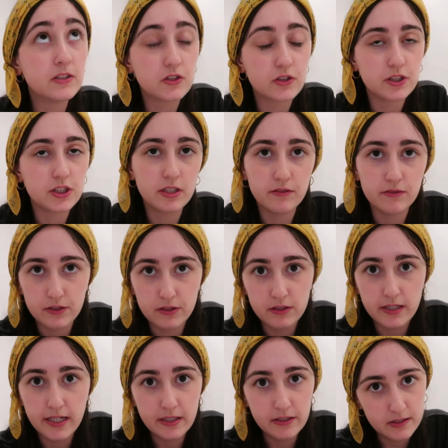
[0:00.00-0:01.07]
searching for
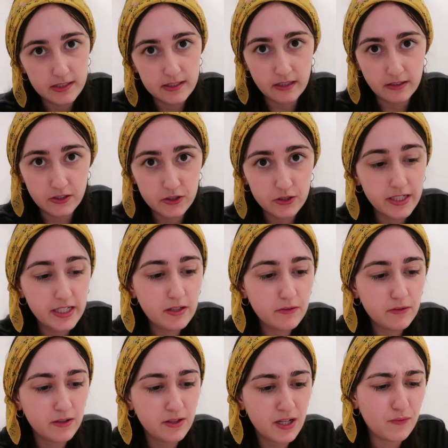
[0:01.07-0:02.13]
a good
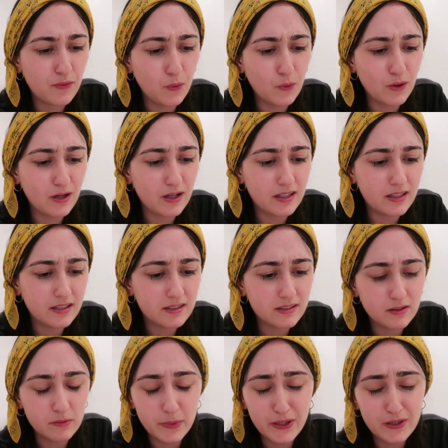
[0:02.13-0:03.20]
sunscreen for,
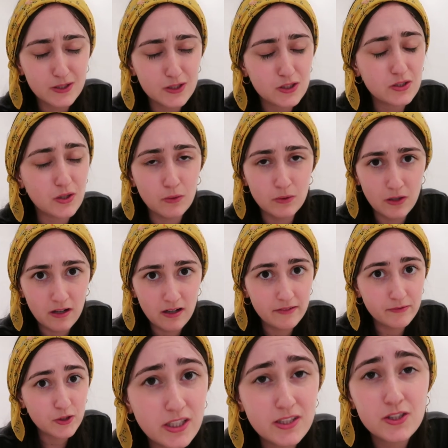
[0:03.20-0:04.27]
oh my god, so long.
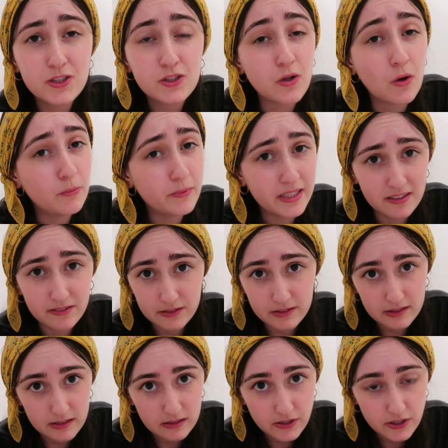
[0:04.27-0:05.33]
I've tried so many different
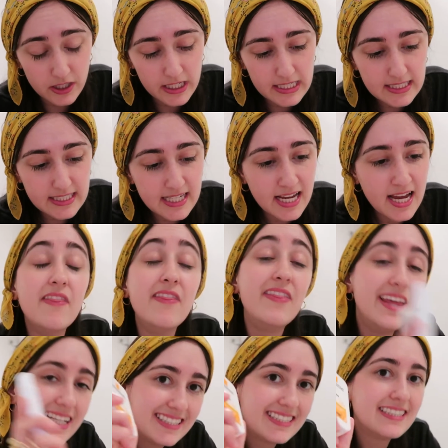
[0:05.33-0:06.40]
sunscreens.
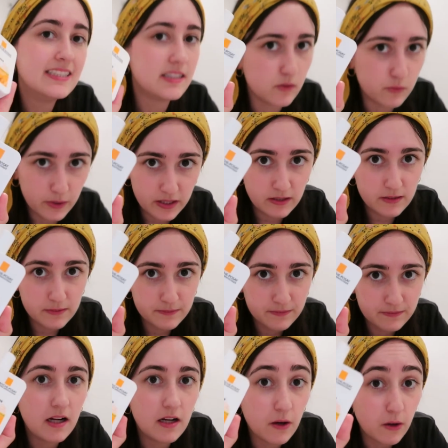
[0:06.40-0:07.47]
This is the winner.
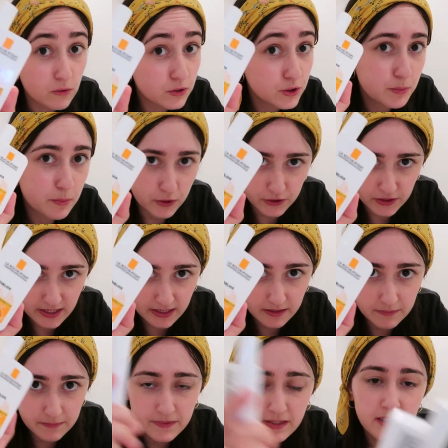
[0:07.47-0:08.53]
La
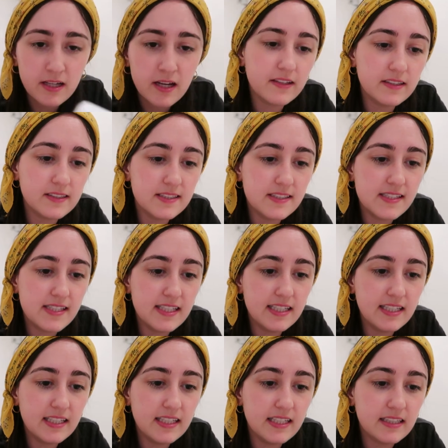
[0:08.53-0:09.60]
roche-posay. This is
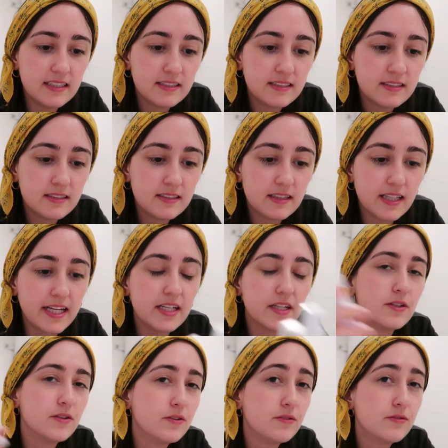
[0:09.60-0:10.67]
the
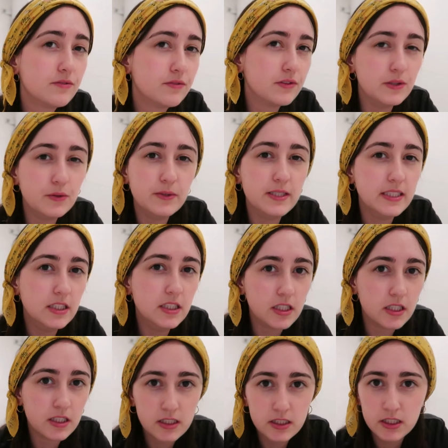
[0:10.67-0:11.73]
like
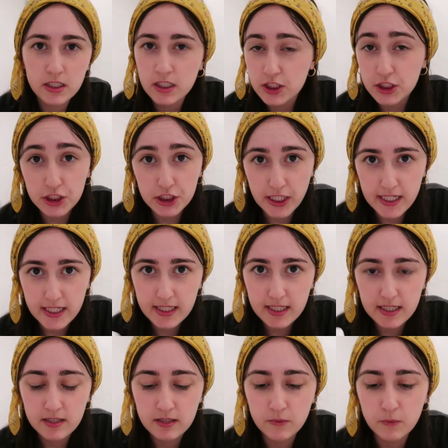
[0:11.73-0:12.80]
fluid
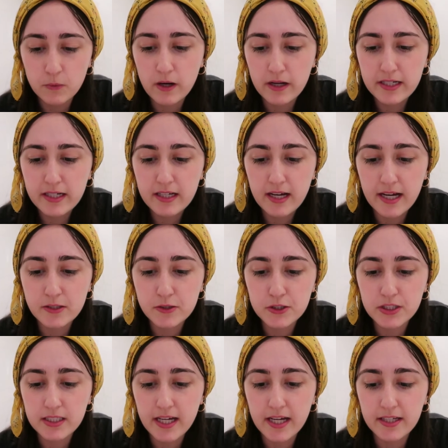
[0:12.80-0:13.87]
shake one. I
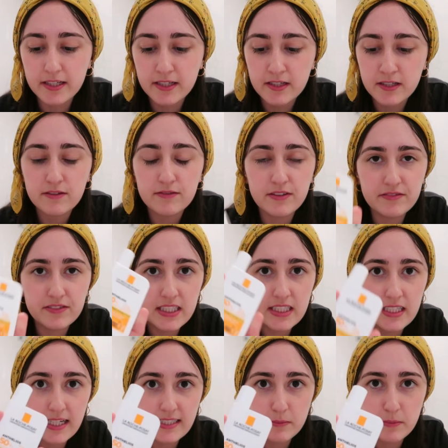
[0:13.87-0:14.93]
usually get
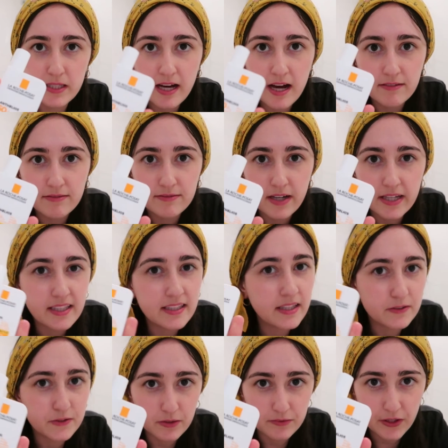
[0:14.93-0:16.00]
50 SPF. I think they
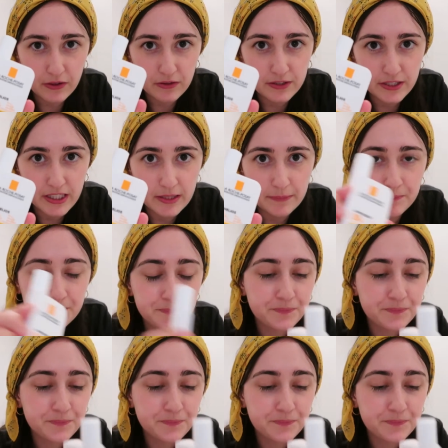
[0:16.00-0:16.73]
also have a 30.